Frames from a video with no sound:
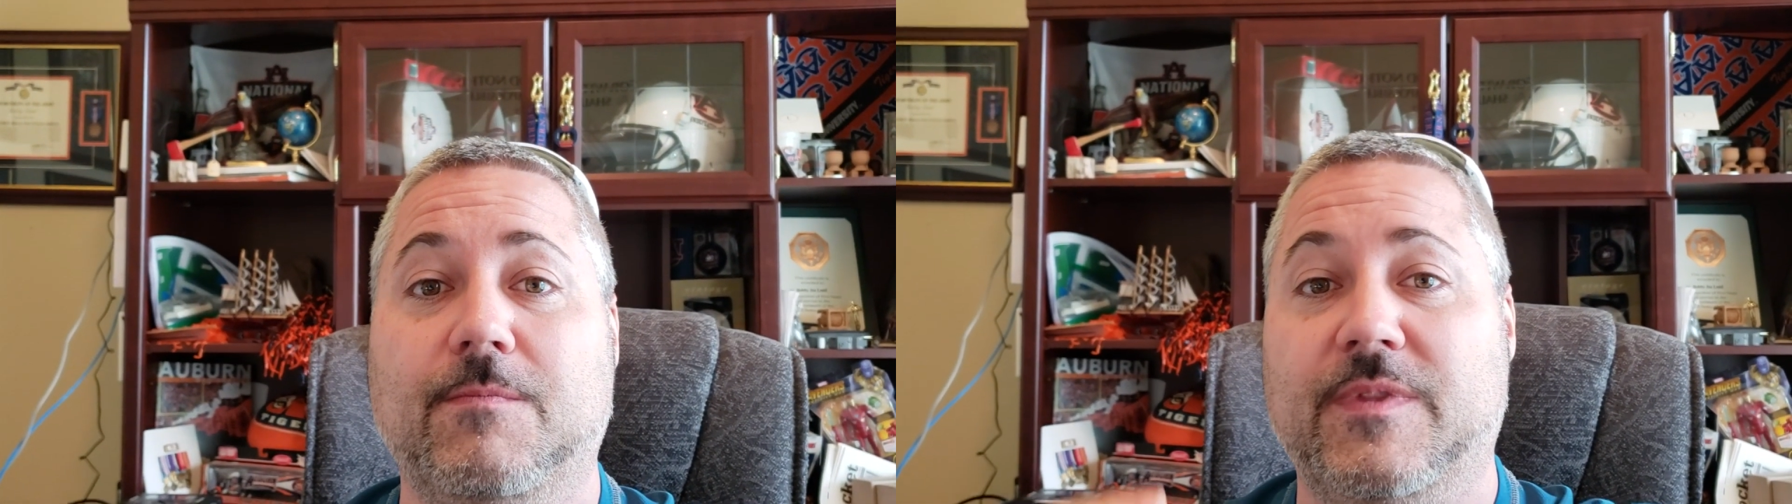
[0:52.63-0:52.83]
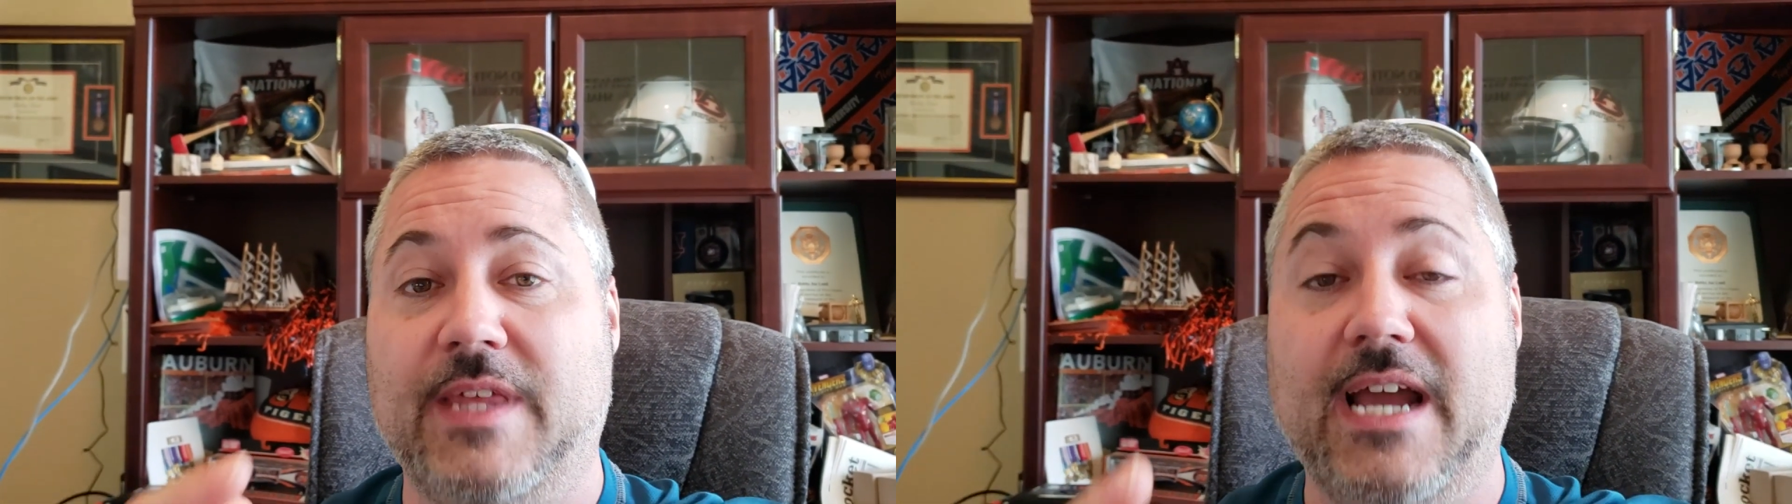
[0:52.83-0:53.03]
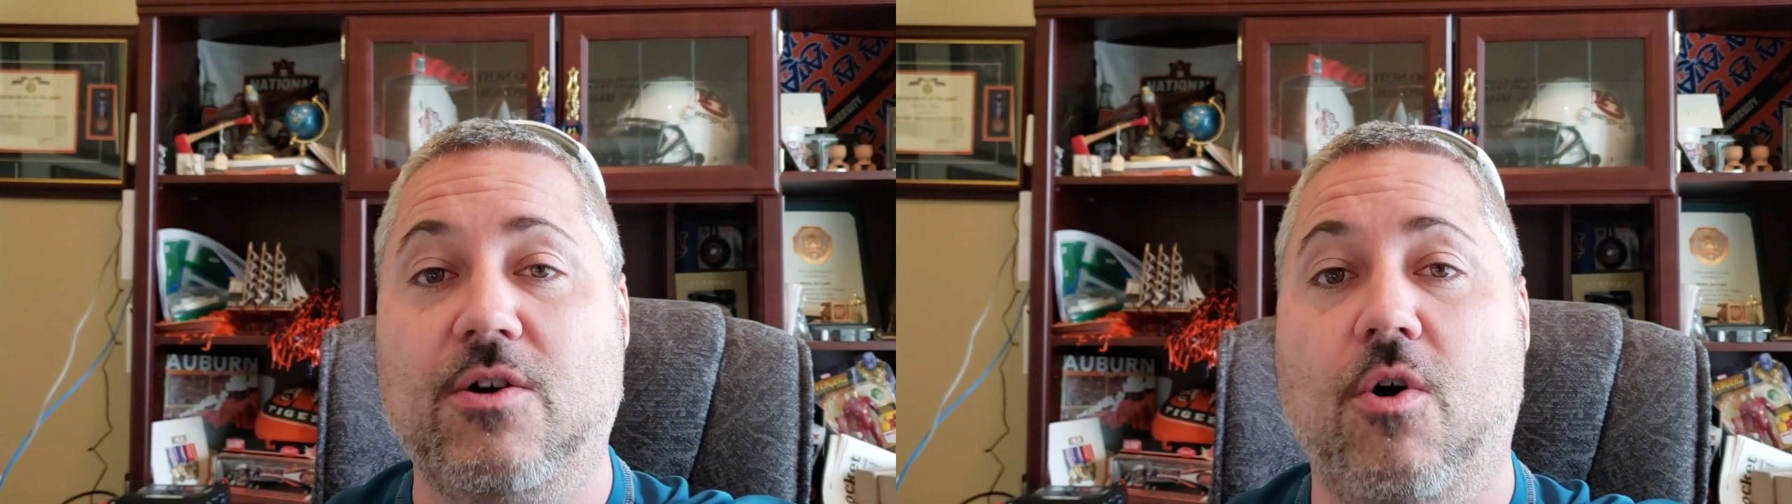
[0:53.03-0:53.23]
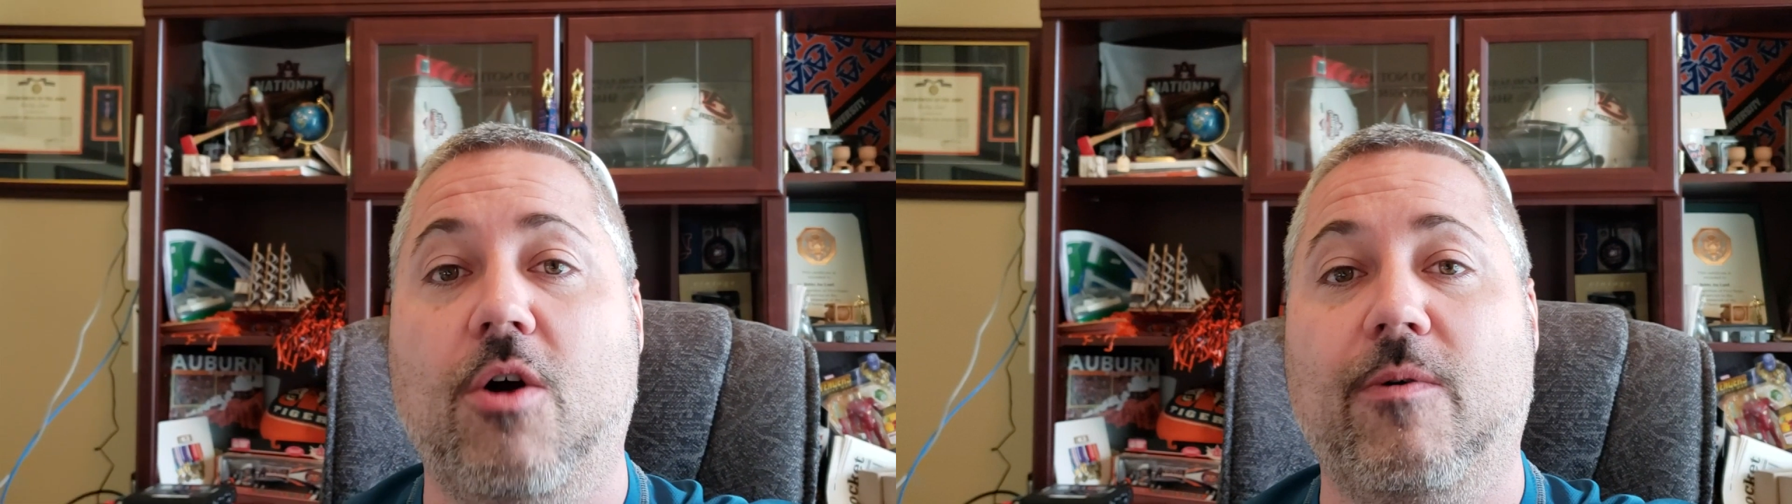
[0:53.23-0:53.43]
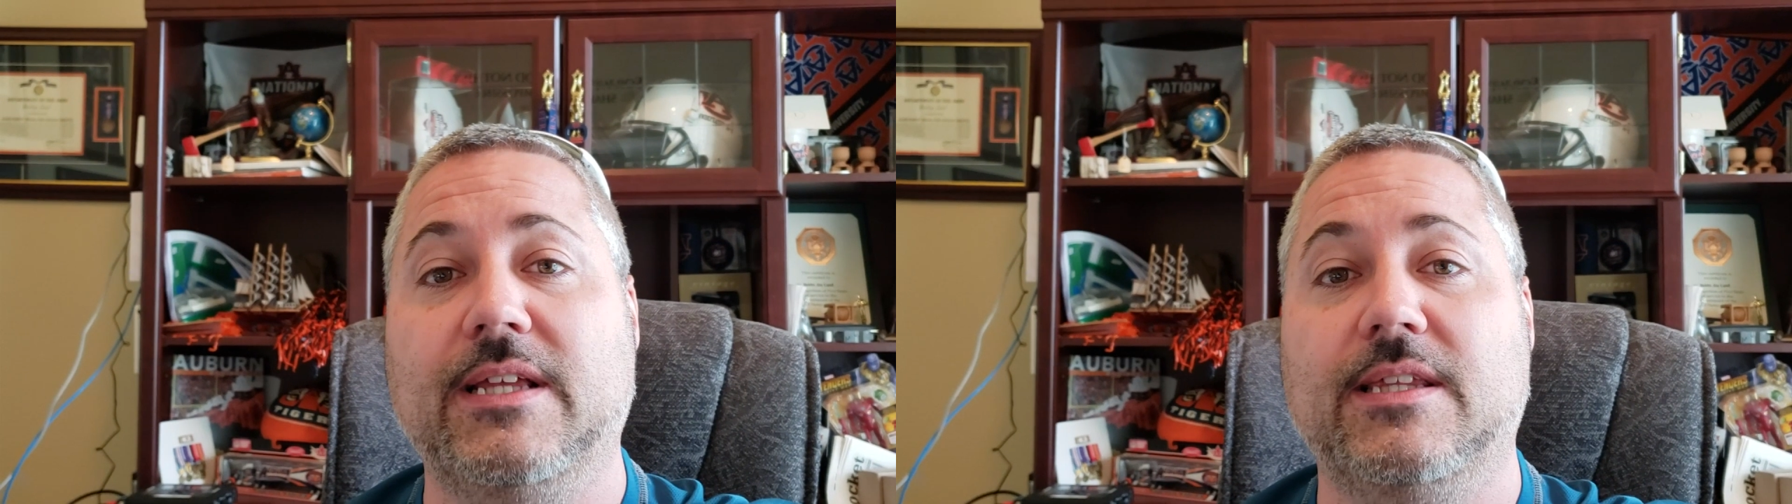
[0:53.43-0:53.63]
that
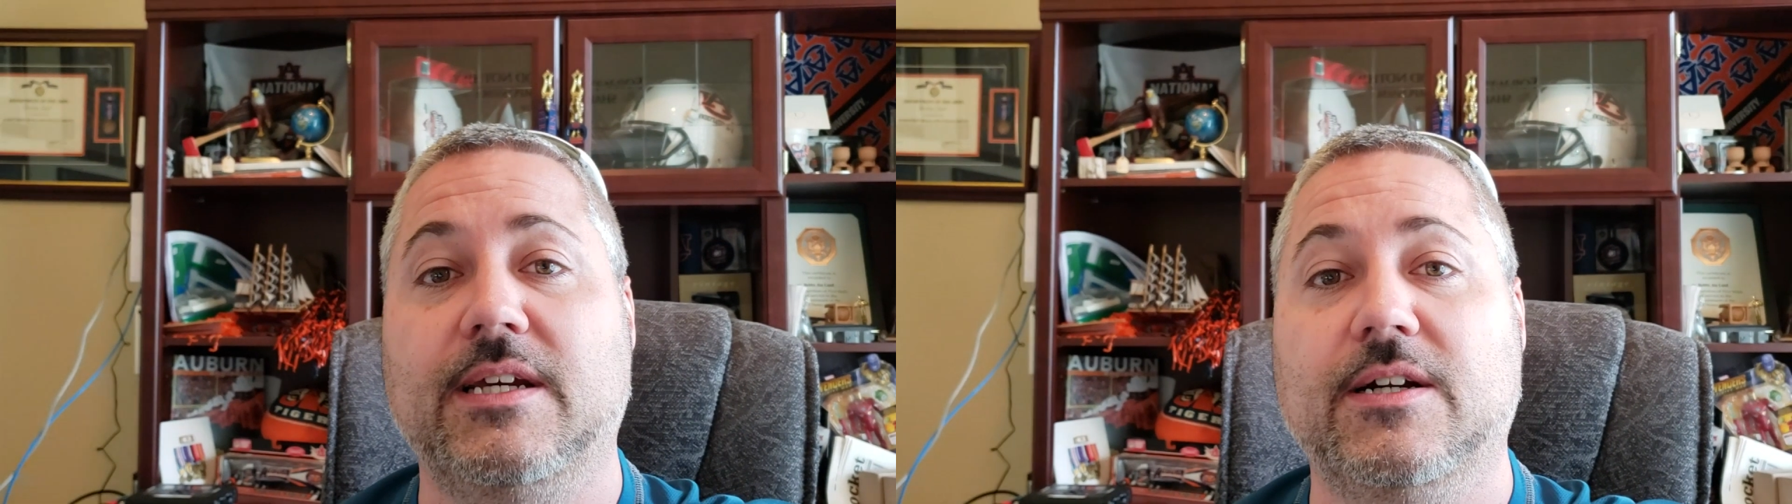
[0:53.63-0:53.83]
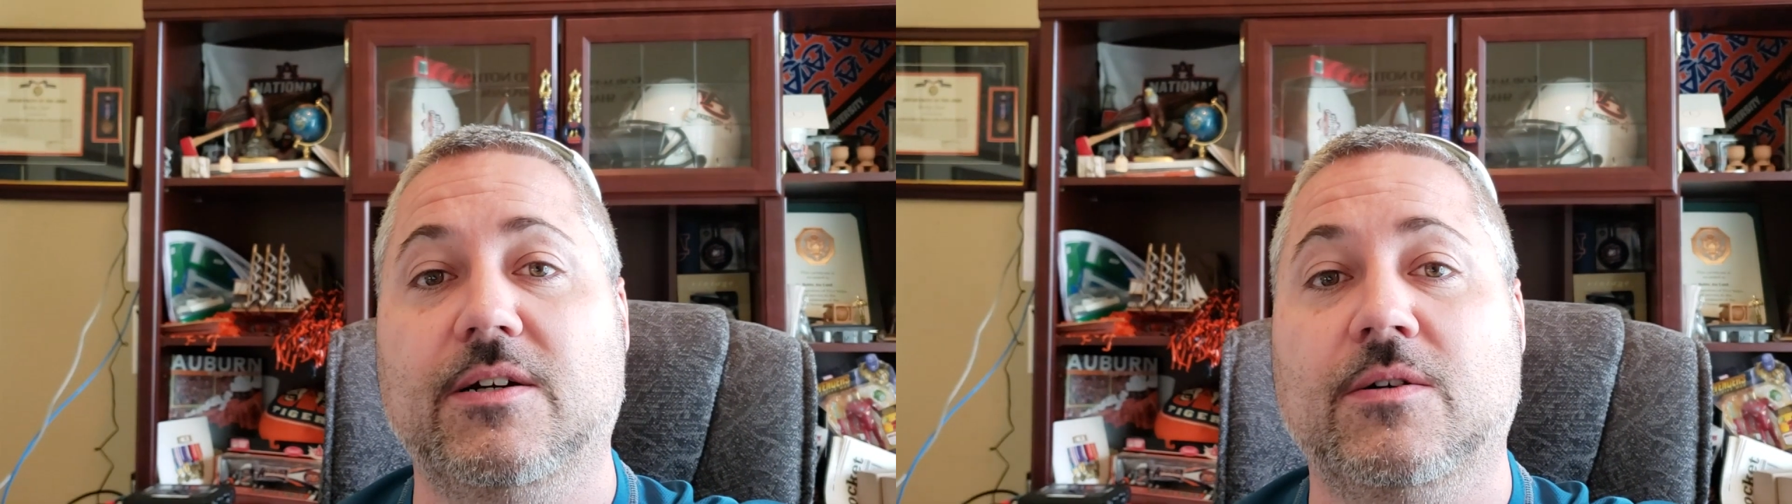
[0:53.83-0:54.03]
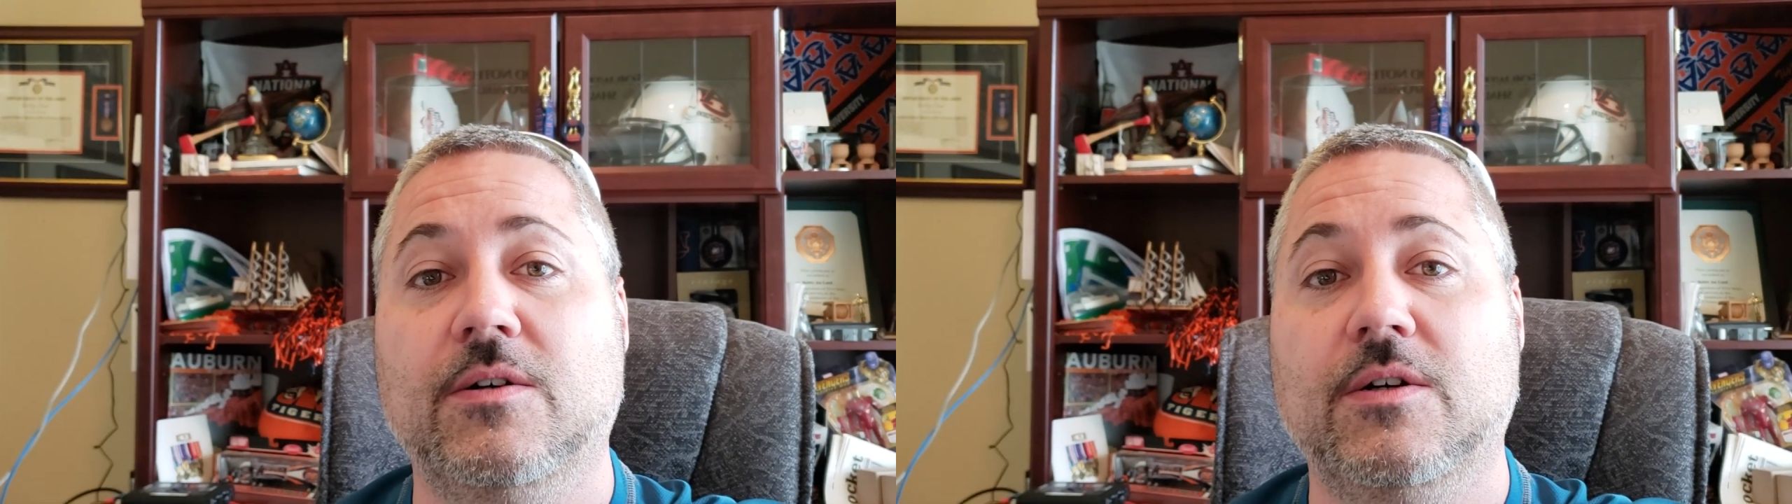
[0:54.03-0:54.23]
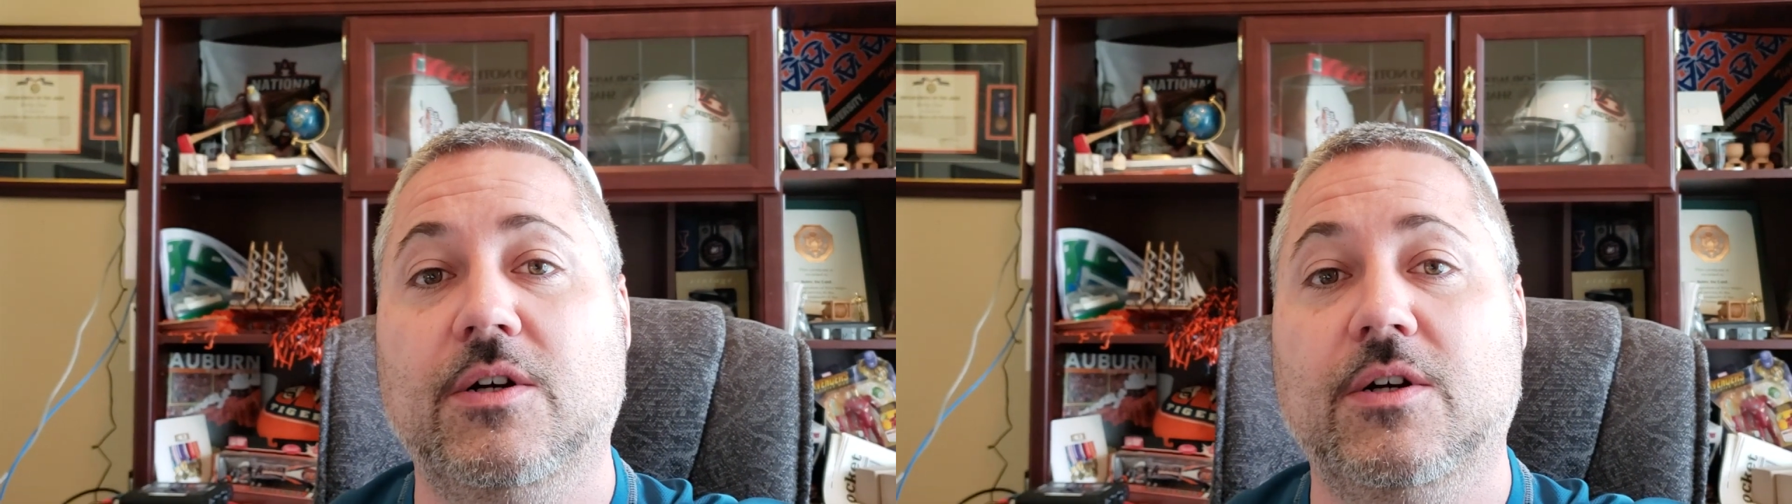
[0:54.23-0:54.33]
car right there